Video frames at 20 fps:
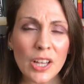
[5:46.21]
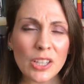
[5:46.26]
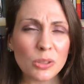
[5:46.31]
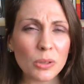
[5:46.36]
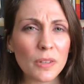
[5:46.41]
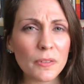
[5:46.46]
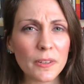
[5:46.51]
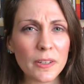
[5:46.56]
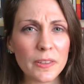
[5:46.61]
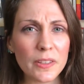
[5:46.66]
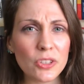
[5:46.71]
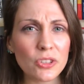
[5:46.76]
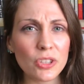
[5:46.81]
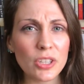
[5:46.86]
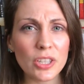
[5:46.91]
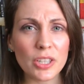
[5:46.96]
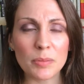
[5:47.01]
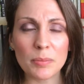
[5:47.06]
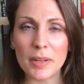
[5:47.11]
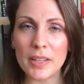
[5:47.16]
So I felt that
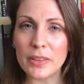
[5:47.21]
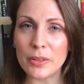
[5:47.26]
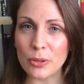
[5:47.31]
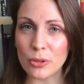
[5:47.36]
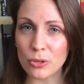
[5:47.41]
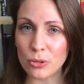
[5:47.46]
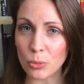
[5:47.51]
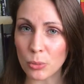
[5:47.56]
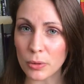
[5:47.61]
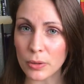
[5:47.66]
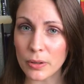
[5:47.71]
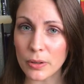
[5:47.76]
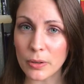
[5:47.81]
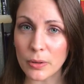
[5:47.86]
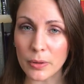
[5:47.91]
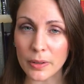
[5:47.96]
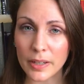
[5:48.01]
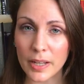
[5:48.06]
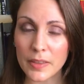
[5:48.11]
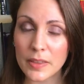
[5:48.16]
she could made those shorter
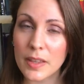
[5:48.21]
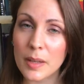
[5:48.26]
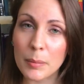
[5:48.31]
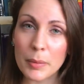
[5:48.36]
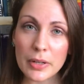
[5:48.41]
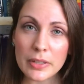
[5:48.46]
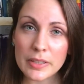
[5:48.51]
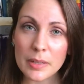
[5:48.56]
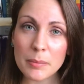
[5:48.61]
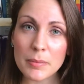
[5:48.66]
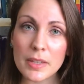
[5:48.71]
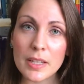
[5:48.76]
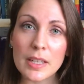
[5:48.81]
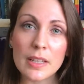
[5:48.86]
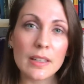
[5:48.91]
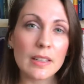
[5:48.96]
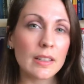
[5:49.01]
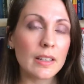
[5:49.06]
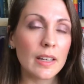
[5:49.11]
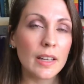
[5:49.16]
or cut them or
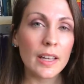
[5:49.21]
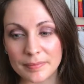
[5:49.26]
something.